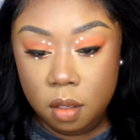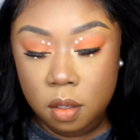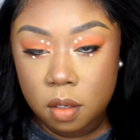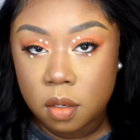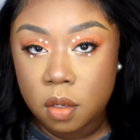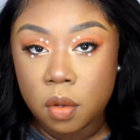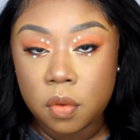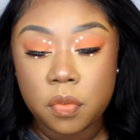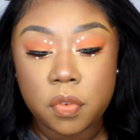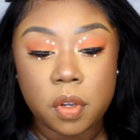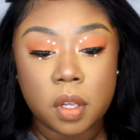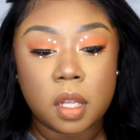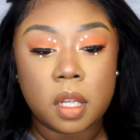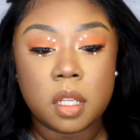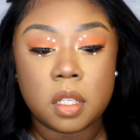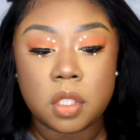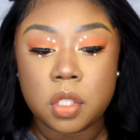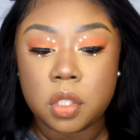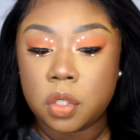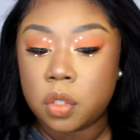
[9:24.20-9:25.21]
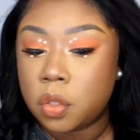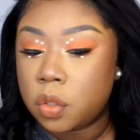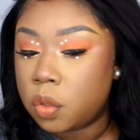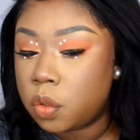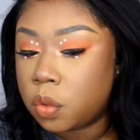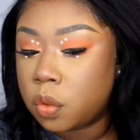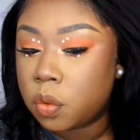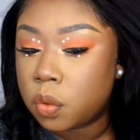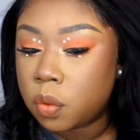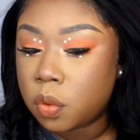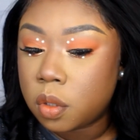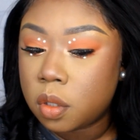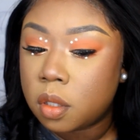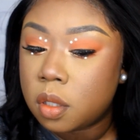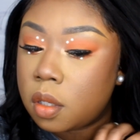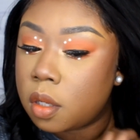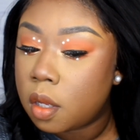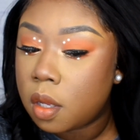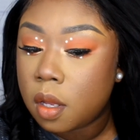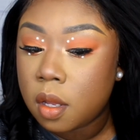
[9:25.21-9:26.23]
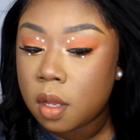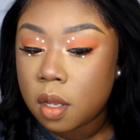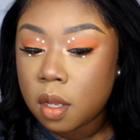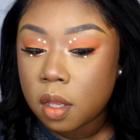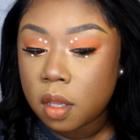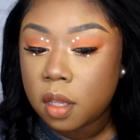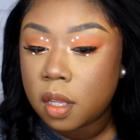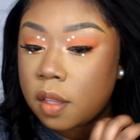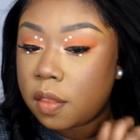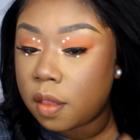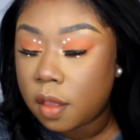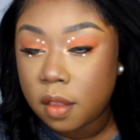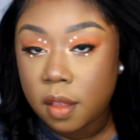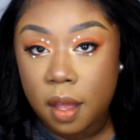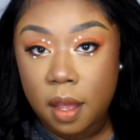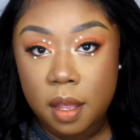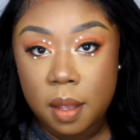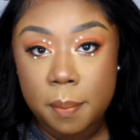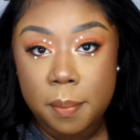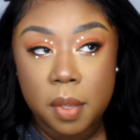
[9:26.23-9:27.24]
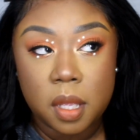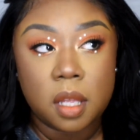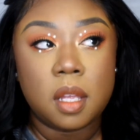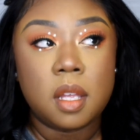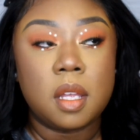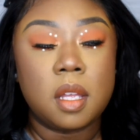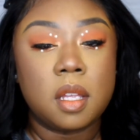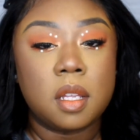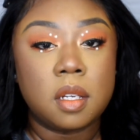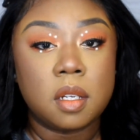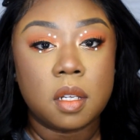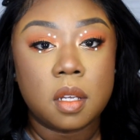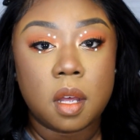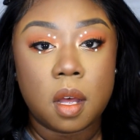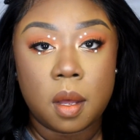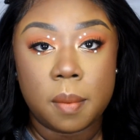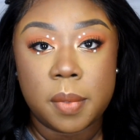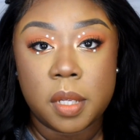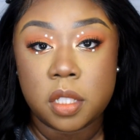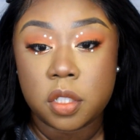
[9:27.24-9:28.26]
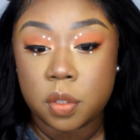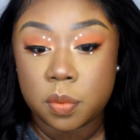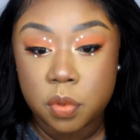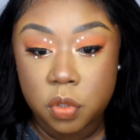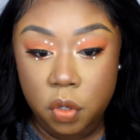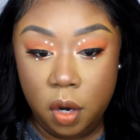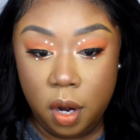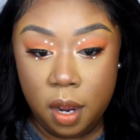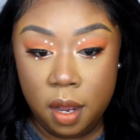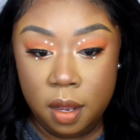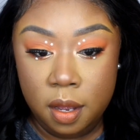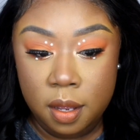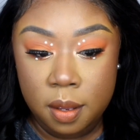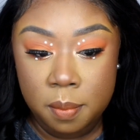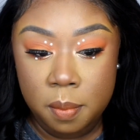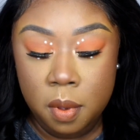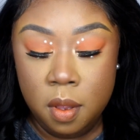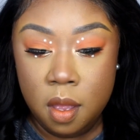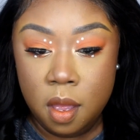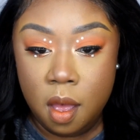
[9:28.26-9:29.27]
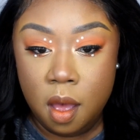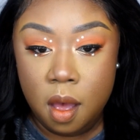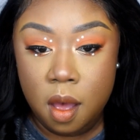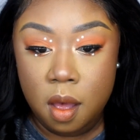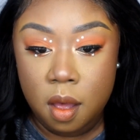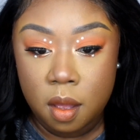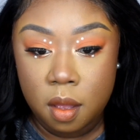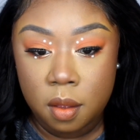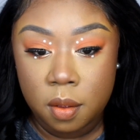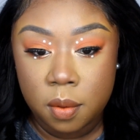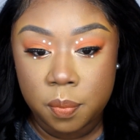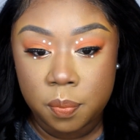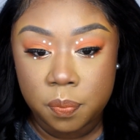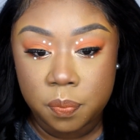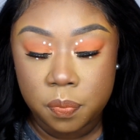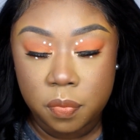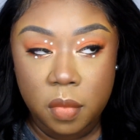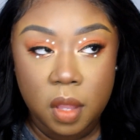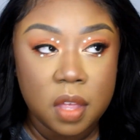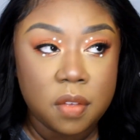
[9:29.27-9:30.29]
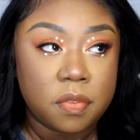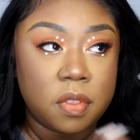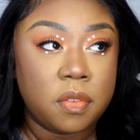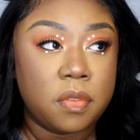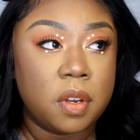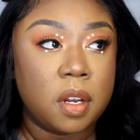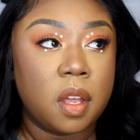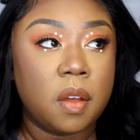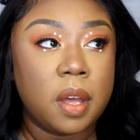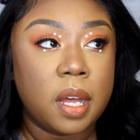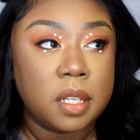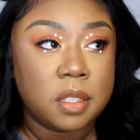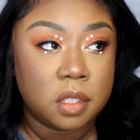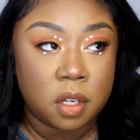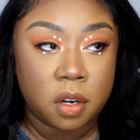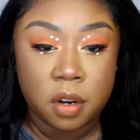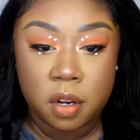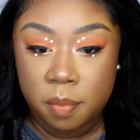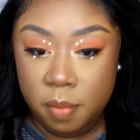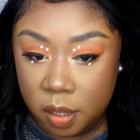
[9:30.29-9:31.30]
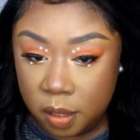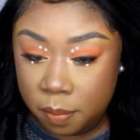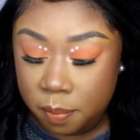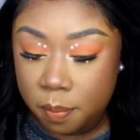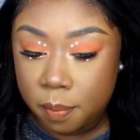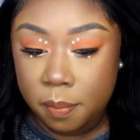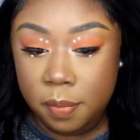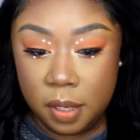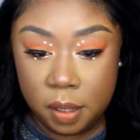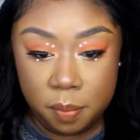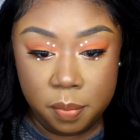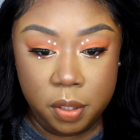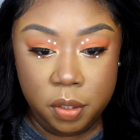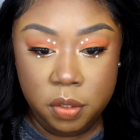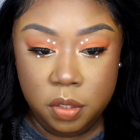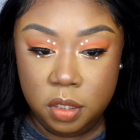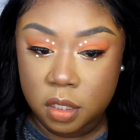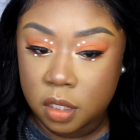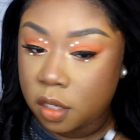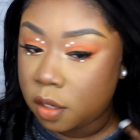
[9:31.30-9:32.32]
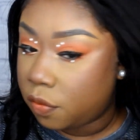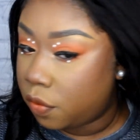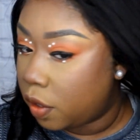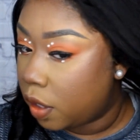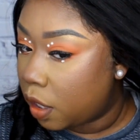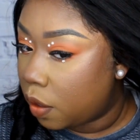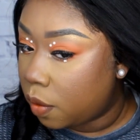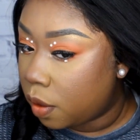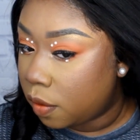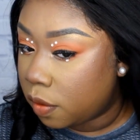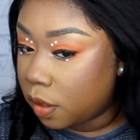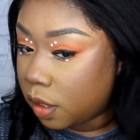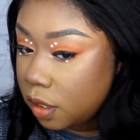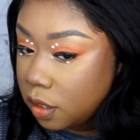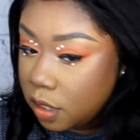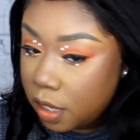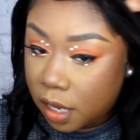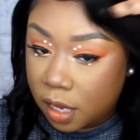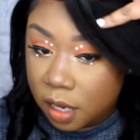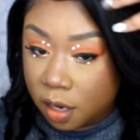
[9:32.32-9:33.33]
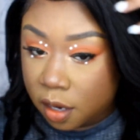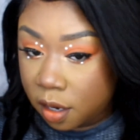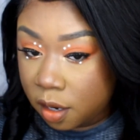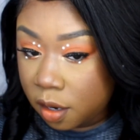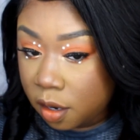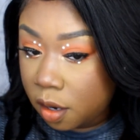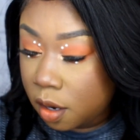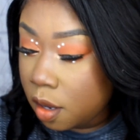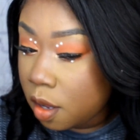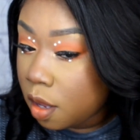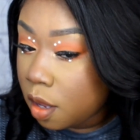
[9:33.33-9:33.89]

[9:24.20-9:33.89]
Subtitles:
Don't forget to click the like button, comment, subscribe. If the video hasn't already been posted, a video on this hair,